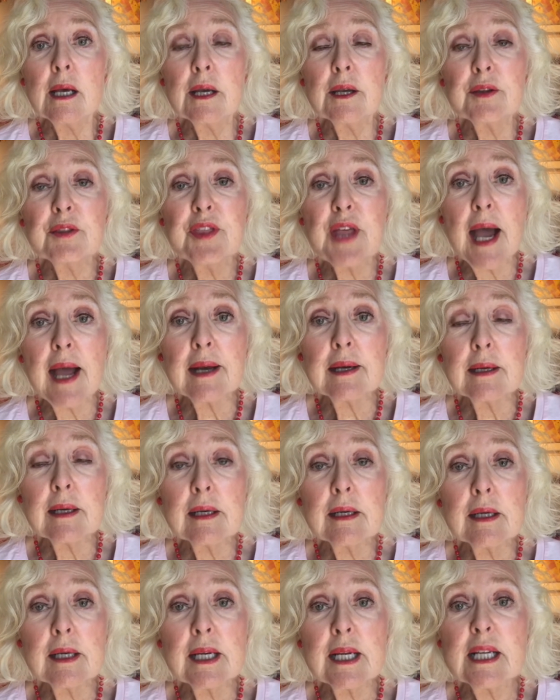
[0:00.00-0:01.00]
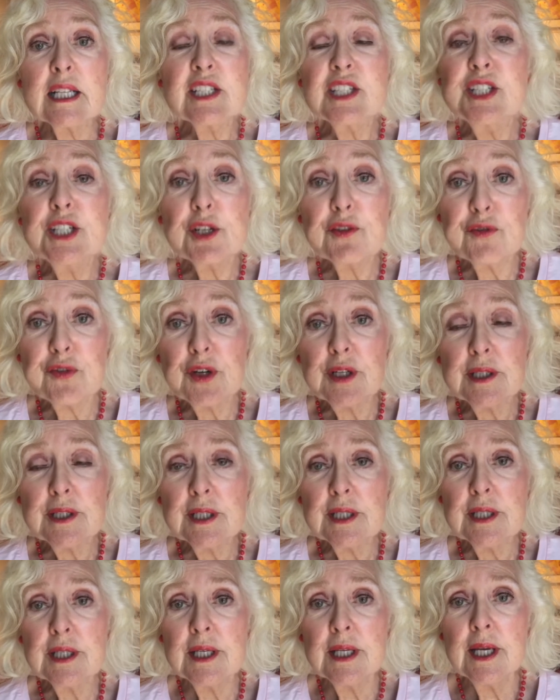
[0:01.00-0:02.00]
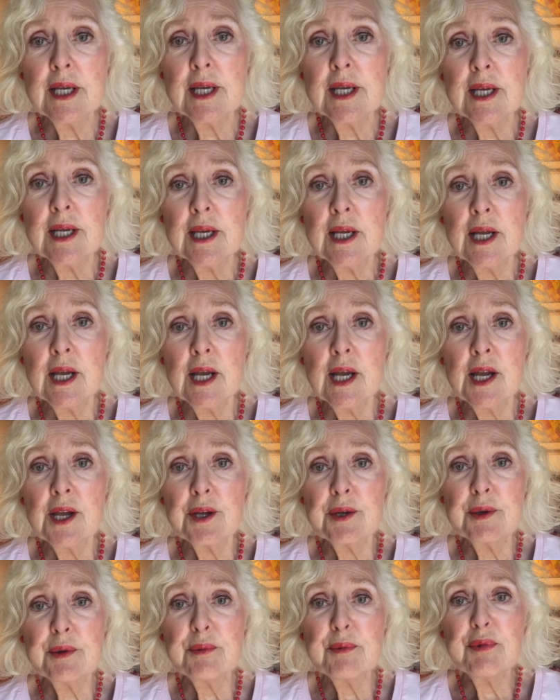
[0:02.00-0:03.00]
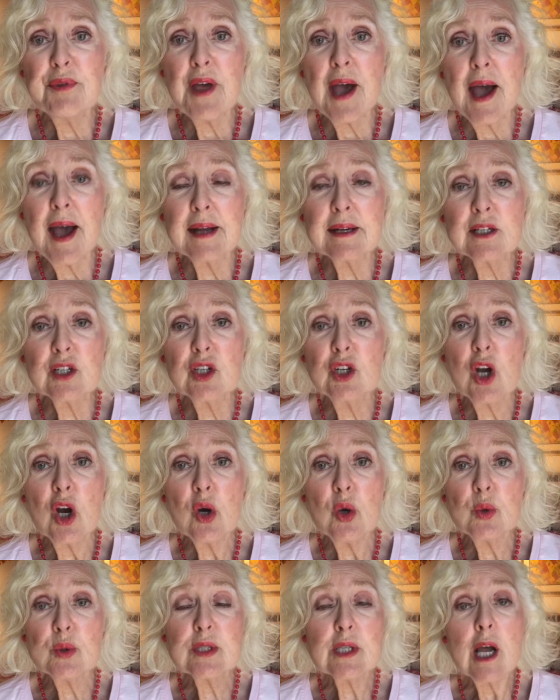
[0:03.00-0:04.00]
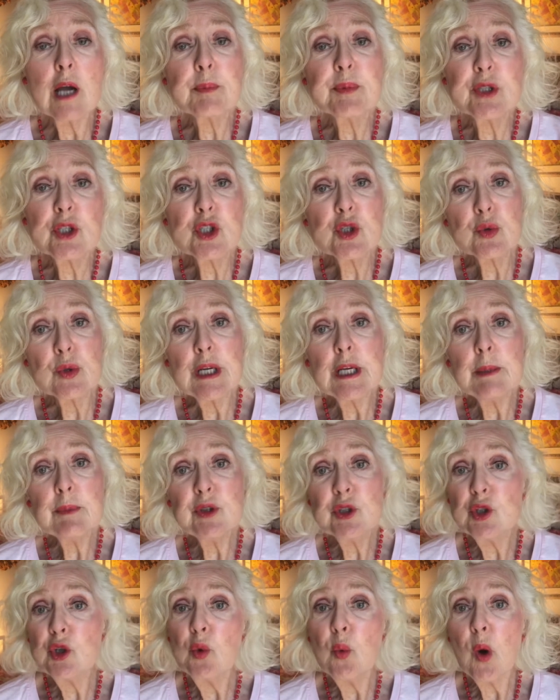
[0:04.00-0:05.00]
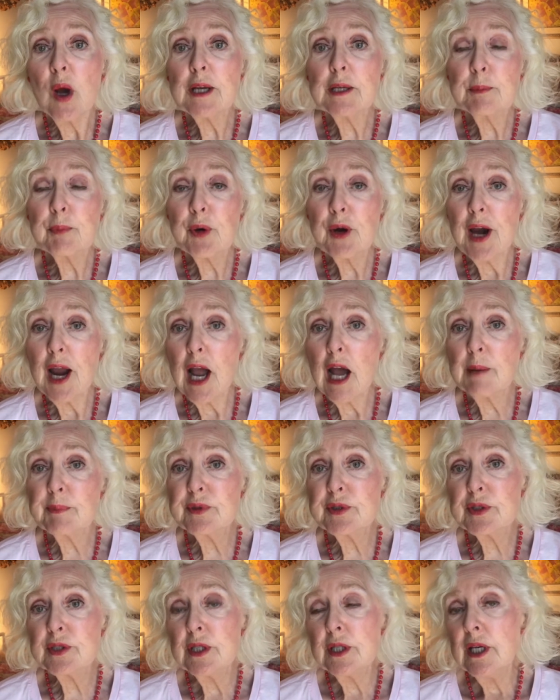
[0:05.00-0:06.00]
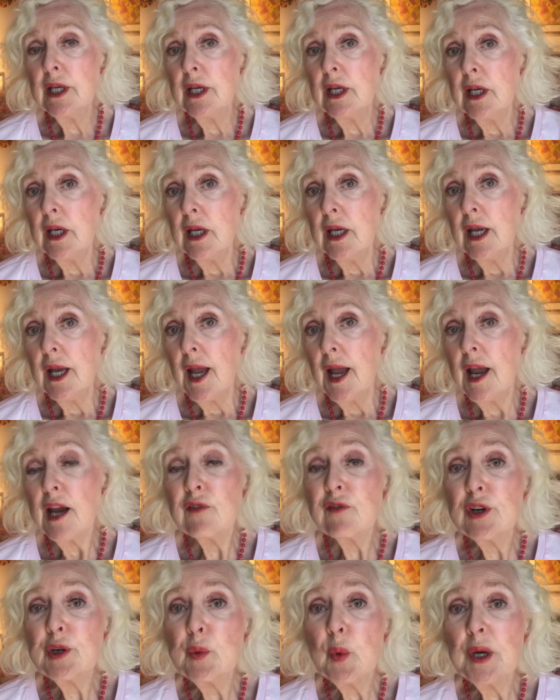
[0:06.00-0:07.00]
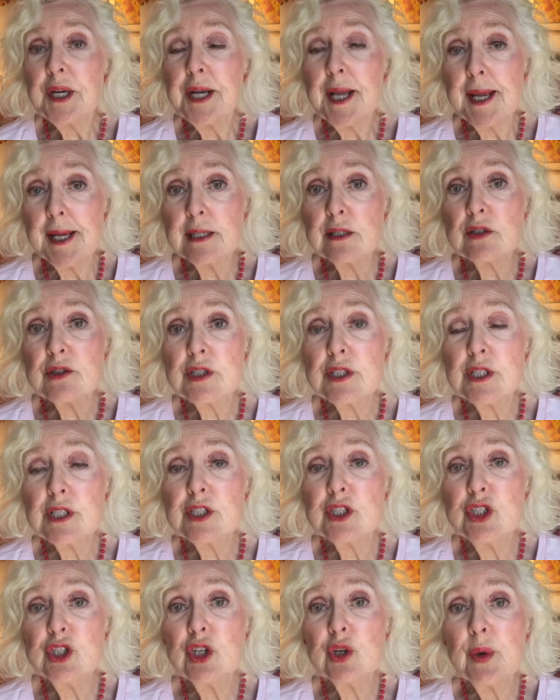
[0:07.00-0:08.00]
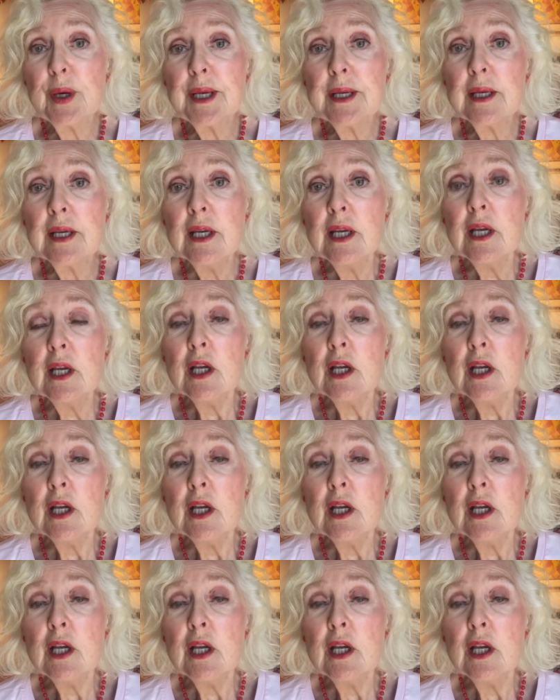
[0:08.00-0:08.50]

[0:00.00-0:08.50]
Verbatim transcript: that is different that goes upstream to what perhaps everyone else is doing.